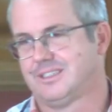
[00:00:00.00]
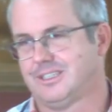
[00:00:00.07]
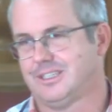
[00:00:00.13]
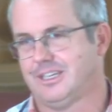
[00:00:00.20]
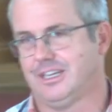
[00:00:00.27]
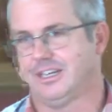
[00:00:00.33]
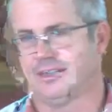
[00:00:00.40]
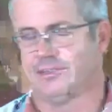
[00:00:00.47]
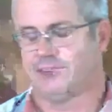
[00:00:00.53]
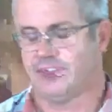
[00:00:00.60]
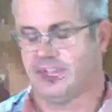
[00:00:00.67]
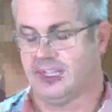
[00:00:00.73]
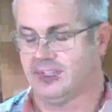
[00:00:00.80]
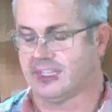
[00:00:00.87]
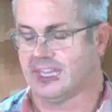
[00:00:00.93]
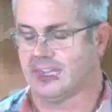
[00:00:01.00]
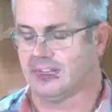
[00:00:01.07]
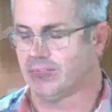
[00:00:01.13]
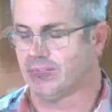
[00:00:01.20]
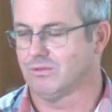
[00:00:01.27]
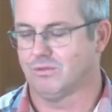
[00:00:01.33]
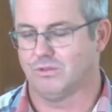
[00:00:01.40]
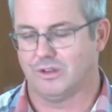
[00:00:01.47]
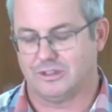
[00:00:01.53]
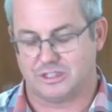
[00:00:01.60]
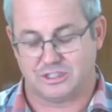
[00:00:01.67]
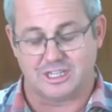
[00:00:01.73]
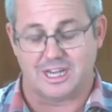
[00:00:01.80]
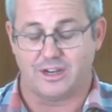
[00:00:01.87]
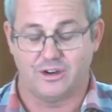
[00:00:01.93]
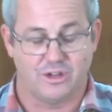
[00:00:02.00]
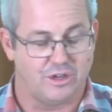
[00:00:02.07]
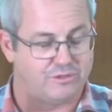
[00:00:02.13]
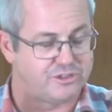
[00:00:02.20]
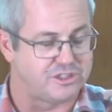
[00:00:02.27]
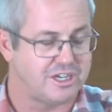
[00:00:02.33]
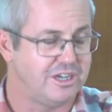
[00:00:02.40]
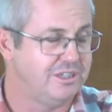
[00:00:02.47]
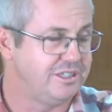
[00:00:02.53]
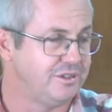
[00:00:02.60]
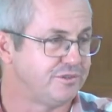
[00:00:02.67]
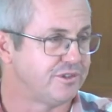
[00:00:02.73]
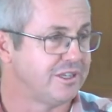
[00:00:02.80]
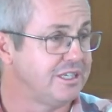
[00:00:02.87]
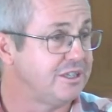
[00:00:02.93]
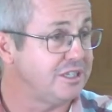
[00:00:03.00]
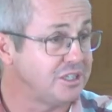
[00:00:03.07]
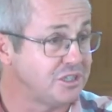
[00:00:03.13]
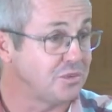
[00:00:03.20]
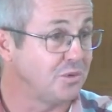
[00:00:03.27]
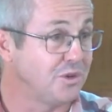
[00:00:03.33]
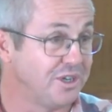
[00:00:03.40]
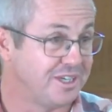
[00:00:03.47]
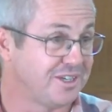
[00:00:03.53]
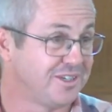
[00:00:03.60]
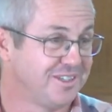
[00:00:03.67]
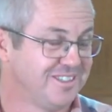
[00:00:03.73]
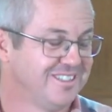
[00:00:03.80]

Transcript: in an event that started off so differently. This week,